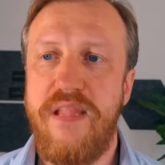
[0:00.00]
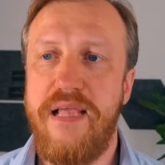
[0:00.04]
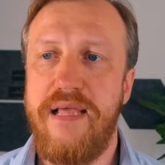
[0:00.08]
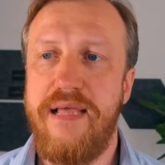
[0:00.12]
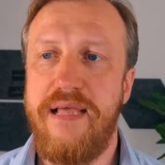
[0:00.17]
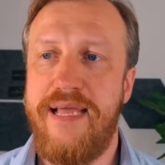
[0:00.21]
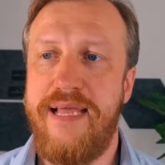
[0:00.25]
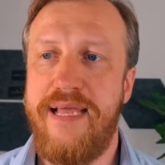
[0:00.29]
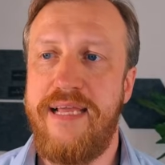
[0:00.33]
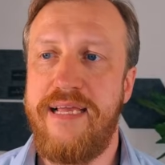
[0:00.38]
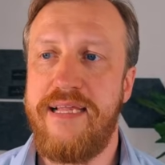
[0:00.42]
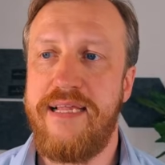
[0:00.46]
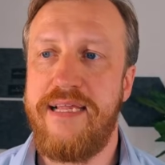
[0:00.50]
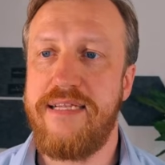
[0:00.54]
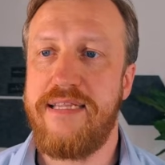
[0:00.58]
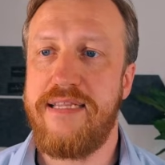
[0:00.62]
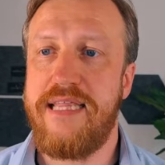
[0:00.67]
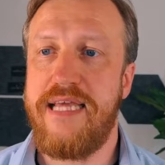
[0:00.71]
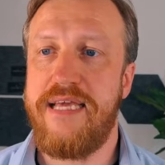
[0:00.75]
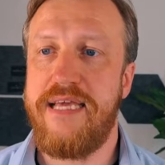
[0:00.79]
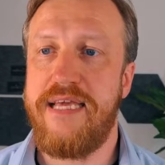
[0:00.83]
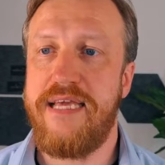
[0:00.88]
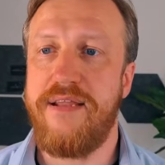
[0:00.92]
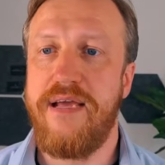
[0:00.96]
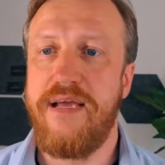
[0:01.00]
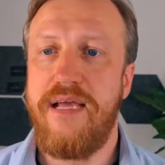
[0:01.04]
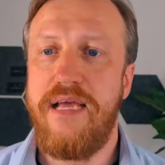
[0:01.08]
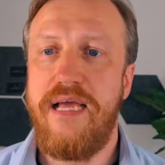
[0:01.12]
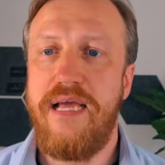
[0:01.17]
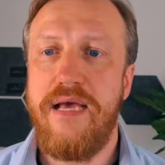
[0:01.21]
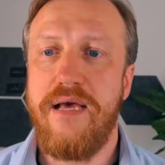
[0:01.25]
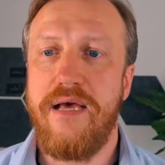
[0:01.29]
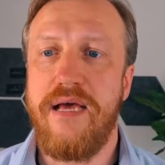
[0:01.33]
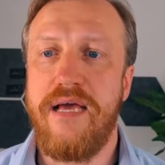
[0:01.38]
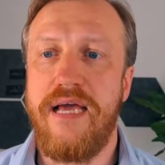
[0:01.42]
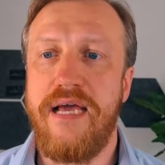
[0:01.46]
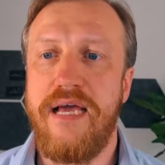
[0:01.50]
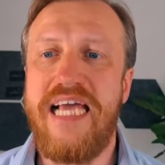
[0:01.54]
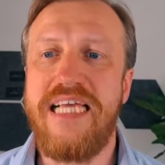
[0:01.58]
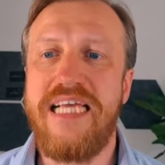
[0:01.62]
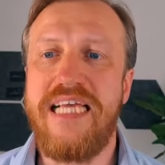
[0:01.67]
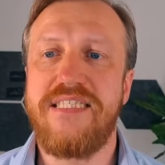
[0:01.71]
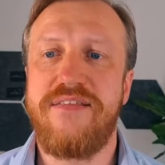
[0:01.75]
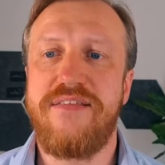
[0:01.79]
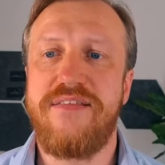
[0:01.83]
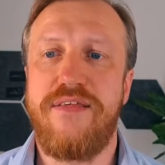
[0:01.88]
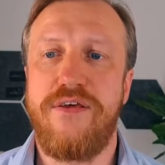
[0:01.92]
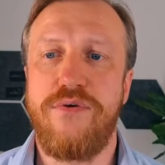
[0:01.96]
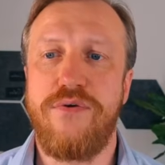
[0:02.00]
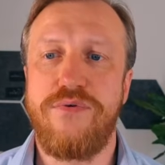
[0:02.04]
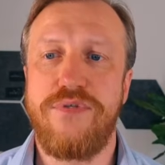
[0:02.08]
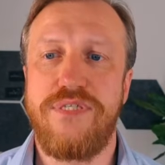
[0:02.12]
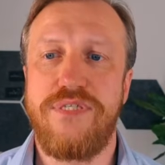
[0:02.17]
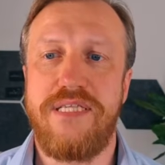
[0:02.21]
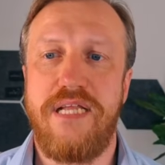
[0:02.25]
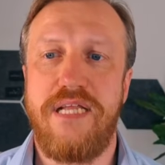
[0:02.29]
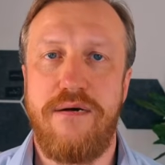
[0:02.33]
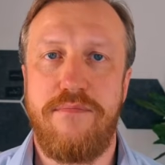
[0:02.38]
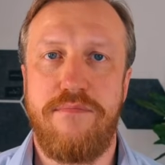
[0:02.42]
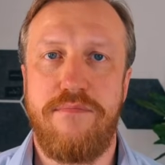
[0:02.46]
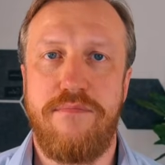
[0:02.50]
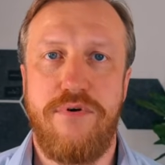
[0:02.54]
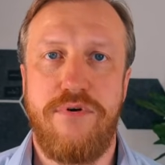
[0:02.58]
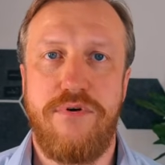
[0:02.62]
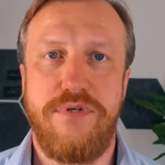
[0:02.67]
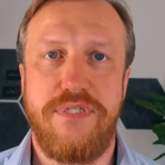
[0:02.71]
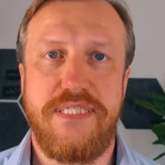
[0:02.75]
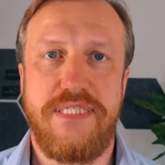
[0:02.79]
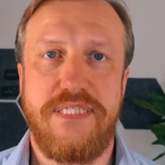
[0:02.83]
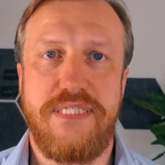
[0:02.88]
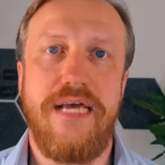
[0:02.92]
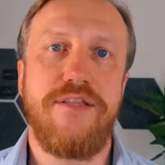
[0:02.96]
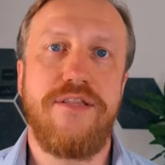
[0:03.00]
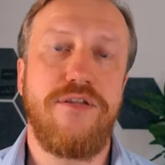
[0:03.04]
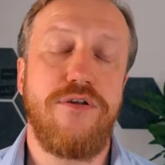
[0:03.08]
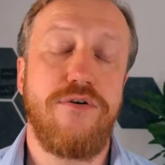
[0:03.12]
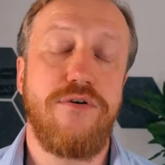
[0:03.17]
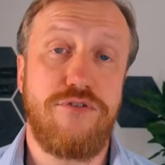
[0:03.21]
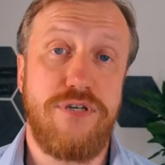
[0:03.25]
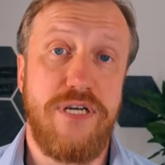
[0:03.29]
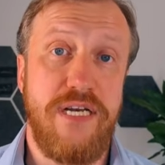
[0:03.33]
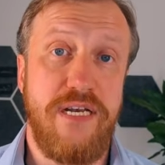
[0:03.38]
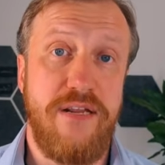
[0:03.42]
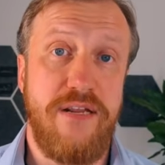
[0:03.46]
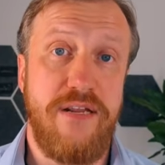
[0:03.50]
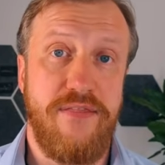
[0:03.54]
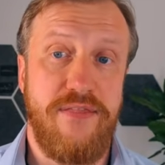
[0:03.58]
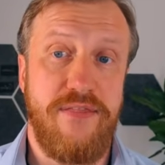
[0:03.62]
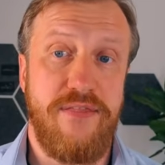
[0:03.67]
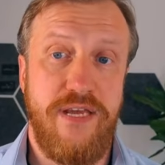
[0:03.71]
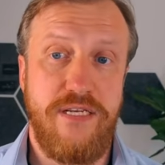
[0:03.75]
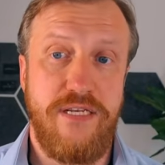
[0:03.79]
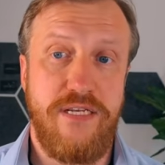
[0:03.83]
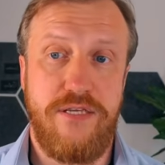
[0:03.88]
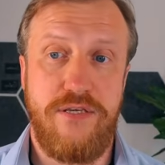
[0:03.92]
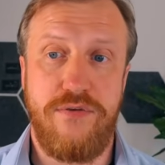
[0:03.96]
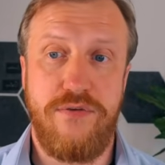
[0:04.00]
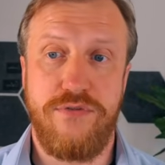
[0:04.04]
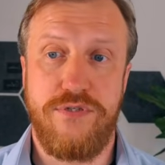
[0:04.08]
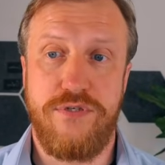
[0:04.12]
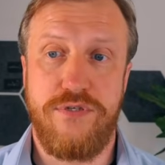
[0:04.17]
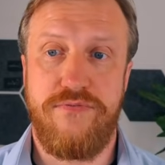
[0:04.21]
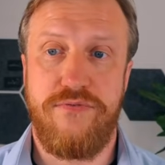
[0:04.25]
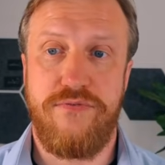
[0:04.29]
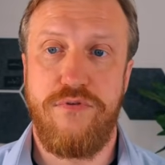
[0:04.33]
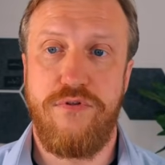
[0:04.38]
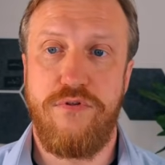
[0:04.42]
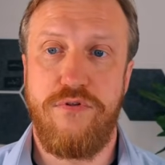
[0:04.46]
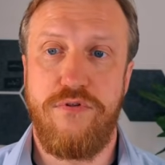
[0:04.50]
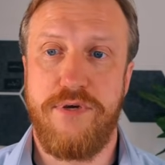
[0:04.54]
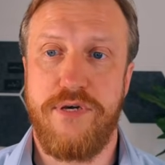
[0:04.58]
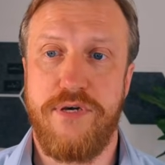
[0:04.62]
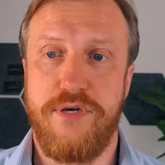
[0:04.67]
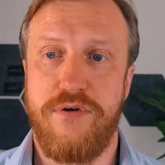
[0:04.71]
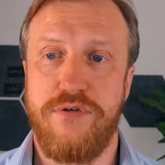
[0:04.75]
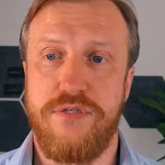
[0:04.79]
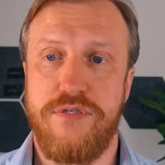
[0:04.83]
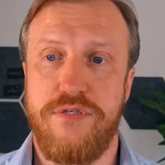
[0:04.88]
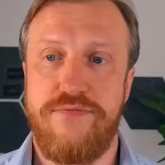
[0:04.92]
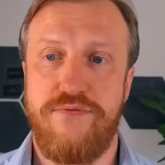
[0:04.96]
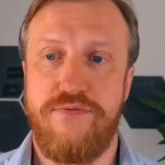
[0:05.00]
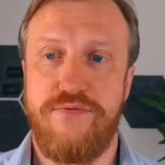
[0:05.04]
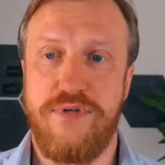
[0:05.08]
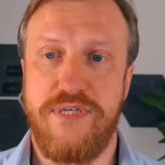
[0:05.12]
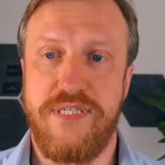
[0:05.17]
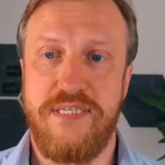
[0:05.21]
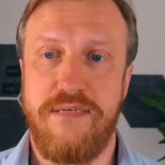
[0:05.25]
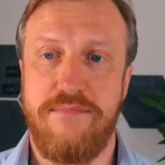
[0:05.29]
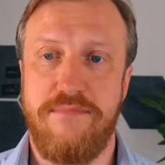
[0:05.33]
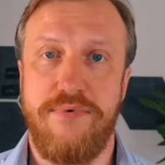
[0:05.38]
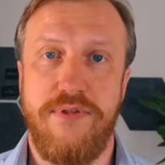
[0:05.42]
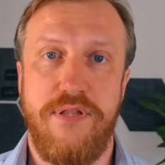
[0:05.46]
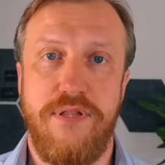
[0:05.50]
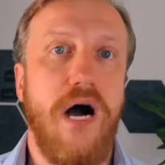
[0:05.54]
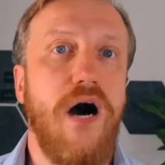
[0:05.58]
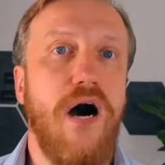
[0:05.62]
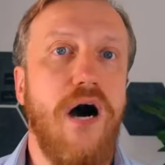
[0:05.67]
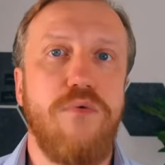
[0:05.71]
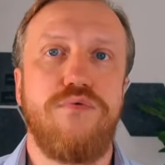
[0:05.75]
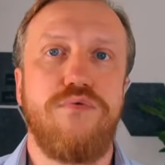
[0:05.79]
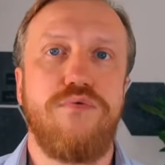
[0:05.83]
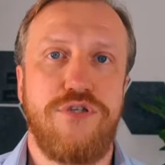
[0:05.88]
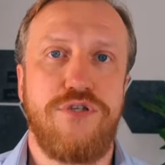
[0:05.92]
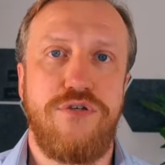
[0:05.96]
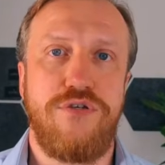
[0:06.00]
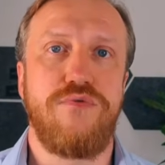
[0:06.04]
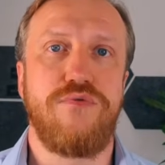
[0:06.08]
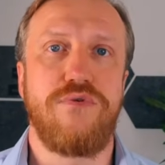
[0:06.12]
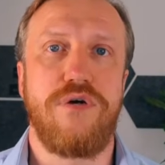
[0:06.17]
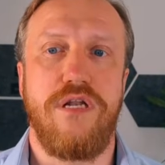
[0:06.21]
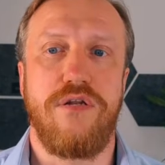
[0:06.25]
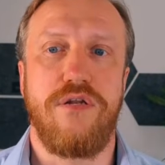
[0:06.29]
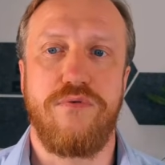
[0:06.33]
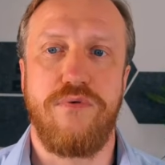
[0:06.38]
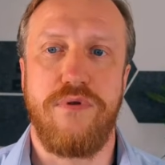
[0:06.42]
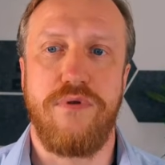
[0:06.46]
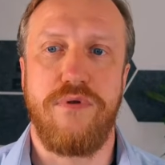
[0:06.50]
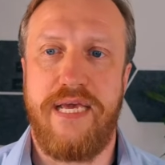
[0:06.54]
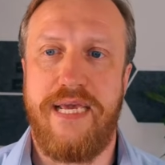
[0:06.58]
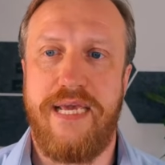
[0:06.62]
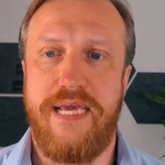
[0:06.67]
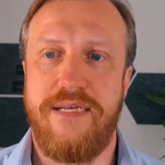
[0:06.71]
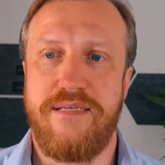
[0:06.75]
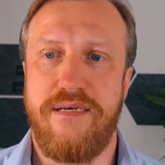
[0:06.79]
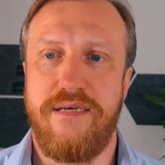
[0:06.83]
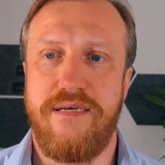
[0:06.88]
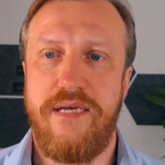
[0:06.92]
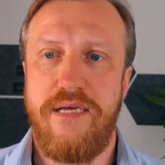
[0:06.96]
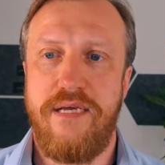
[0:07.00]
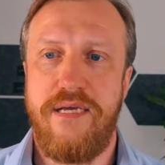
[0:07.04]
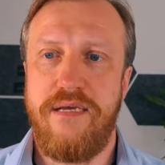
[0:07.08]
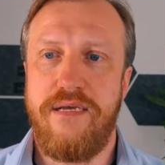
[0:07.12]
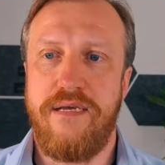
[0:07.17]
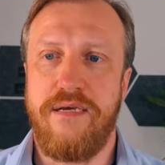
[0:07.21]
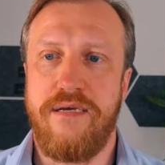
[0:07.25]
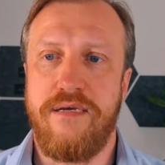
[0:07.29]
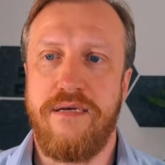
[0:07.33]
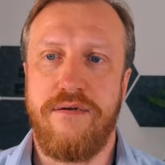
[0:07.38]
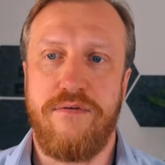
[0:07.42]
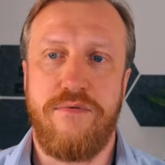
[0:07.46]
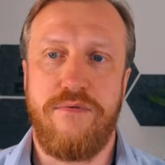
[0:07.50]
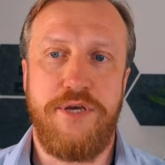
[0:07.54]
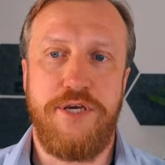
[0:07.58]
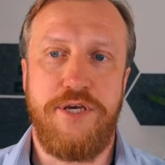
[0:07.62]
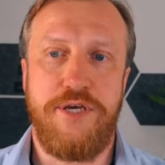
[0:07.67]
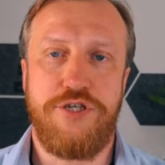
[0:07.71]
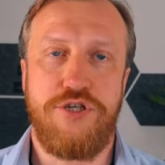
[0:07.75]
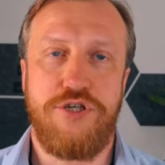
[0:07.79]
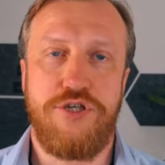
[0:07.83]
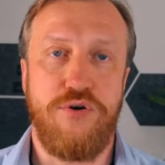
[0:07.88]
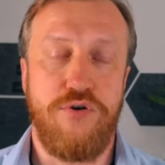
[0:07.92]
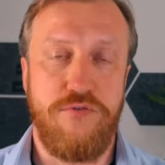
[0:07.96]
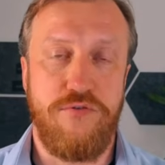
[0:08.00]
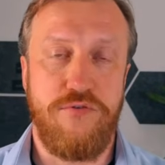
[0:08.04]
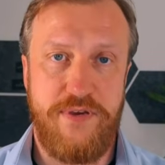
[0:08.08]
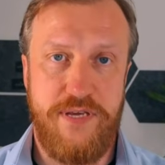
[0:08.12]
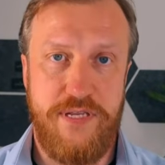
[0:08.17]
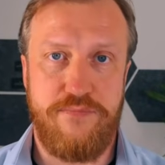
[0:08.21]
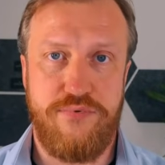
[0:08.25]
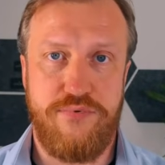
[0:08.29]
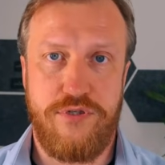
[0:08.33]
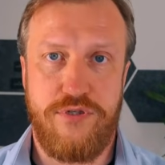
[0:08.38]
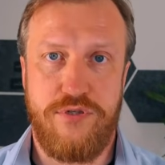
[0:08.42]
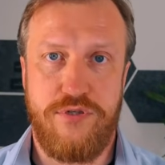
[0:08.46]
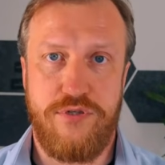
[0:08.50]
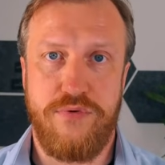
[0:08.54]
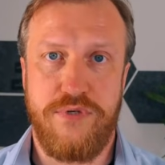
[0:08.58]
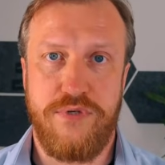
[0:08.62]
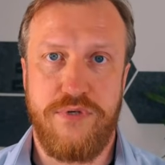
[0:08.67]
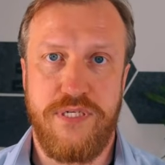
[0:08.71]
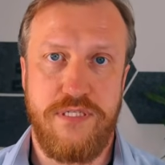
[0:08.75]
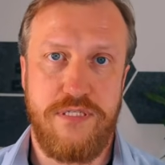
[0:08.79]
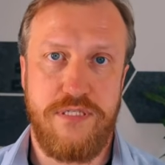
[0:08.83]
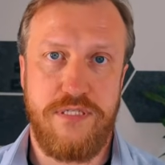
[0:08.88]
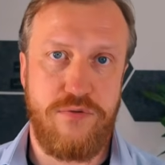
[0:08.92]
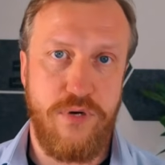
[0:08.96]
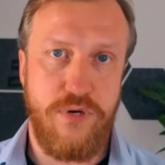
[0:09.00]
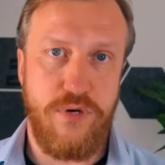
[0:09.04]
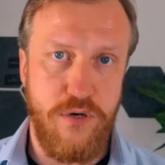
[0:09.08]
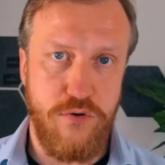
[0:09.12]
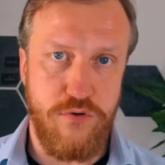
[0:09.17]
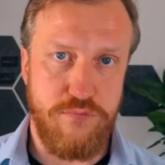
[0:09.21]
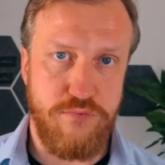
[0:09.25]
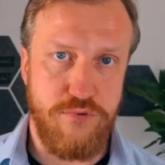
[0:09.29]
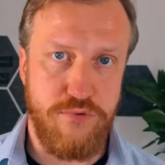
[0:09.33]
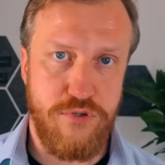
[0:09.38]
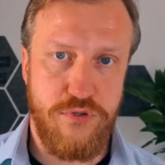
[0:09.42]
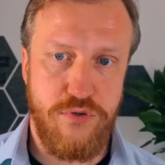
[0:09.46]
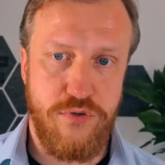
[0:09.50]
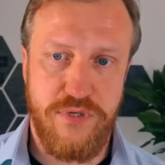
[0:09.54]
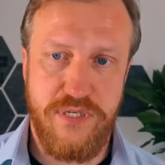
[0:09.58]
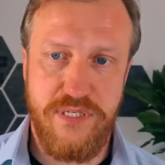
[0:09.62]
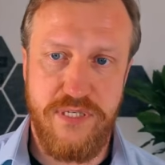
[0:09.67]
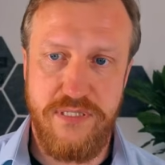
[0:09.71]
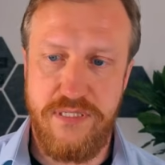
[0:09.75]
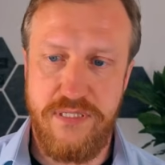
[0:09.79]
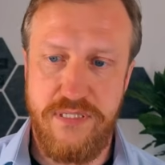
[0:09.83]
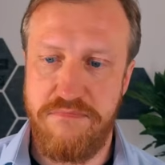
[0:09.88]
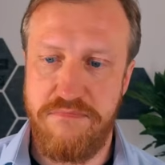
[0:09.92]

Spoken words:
And then as those numbers are not really that useful, because, for example, how would you calculate a ratio of input tokens to output tokens?